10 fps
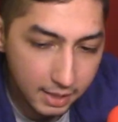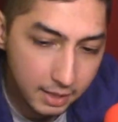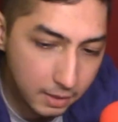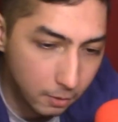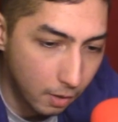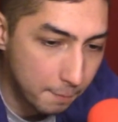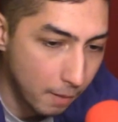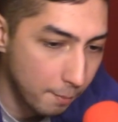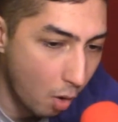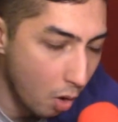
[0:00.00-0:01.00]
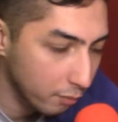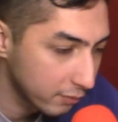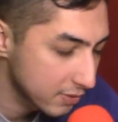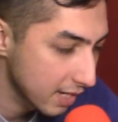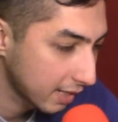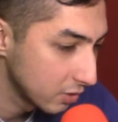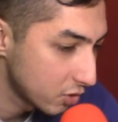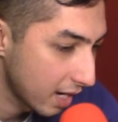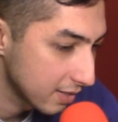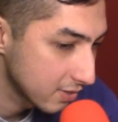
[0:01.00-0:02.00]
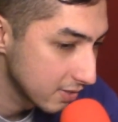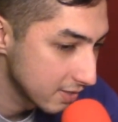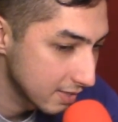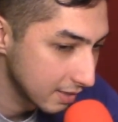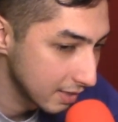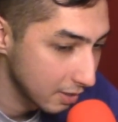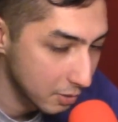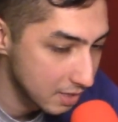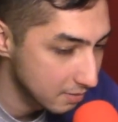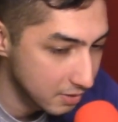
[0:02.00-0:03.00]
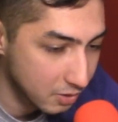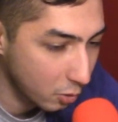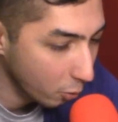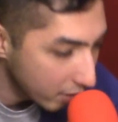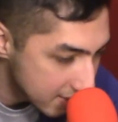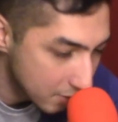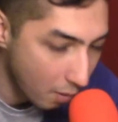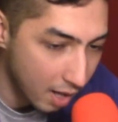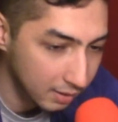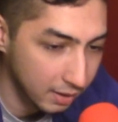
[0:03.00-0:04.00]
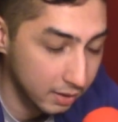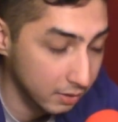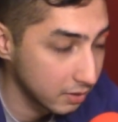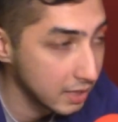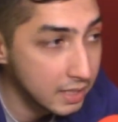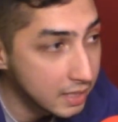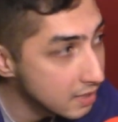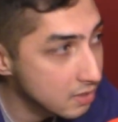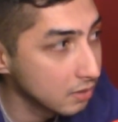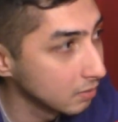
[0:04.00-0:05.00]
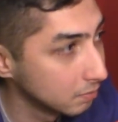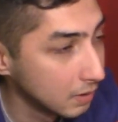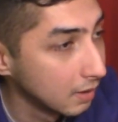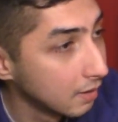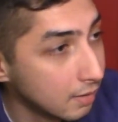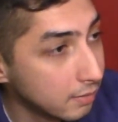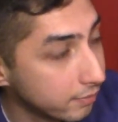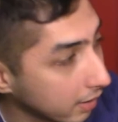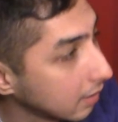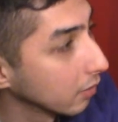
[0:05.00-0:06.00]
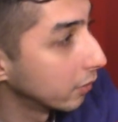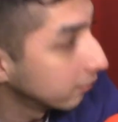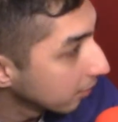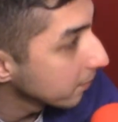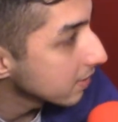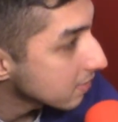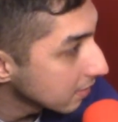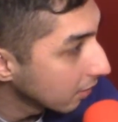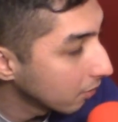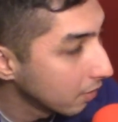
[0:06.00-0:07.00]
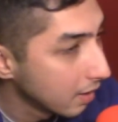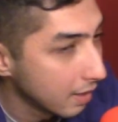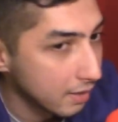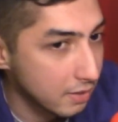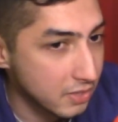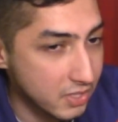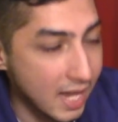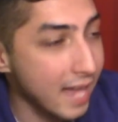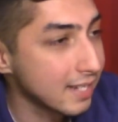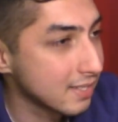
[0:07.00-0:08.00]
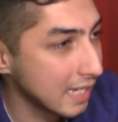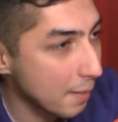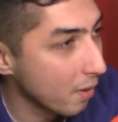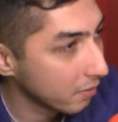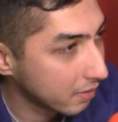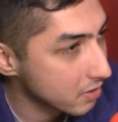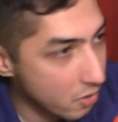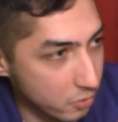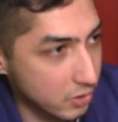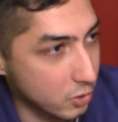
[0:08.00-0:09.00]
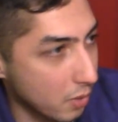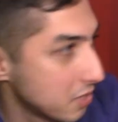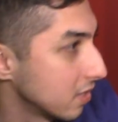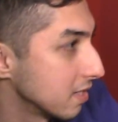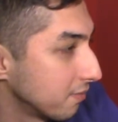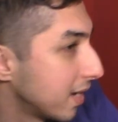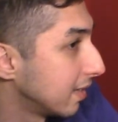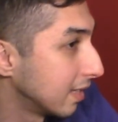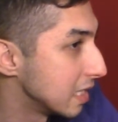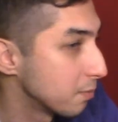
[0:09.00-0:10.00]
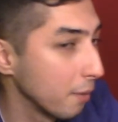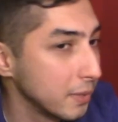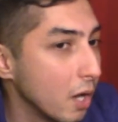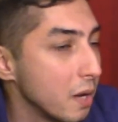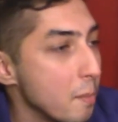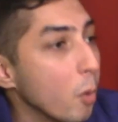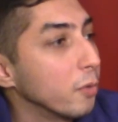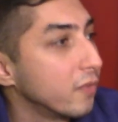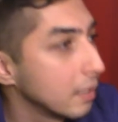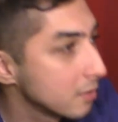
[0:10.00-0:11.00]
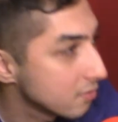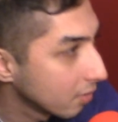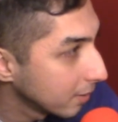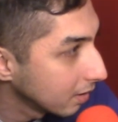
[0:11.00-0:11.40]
I'm all for second chances, and he's a crazy wild character, and he needs to fucking learn from this. The saddest thing about this whole situation is, if anything, he's probably gotten more famous from it.